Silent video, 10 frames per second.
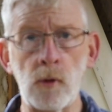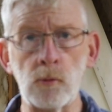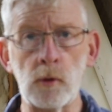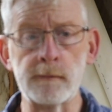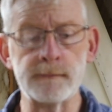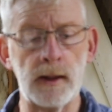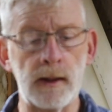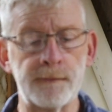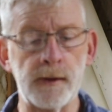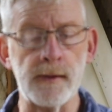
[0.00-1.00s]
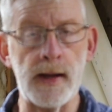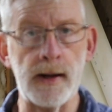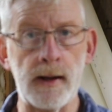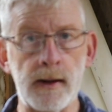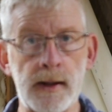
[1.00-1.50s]
We'll figure
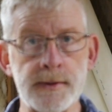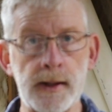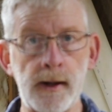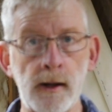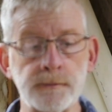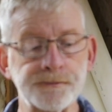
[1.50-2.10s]
that out as I go.